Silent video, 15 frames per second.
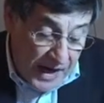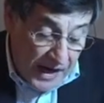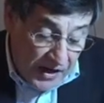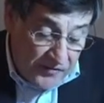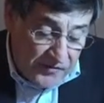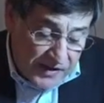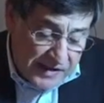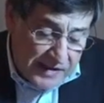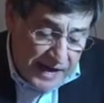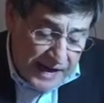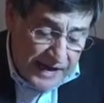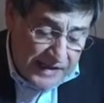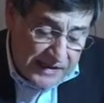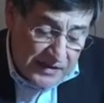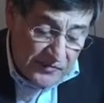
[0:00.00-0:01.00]
In these
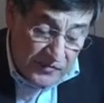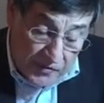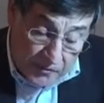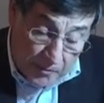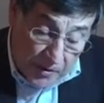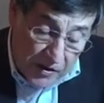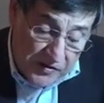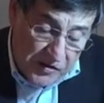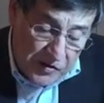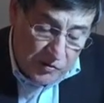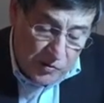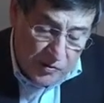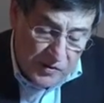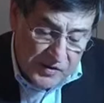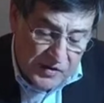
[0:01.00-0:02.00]
days, the
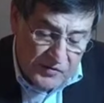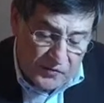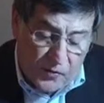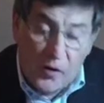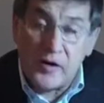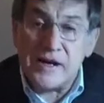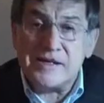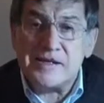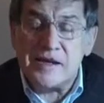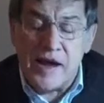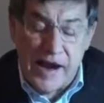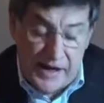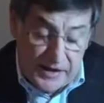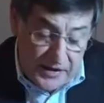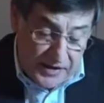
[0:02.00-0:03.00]
procedures for
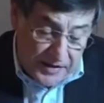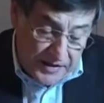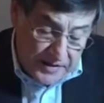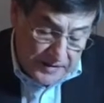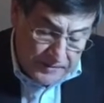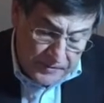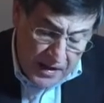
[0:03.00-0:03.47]
assigning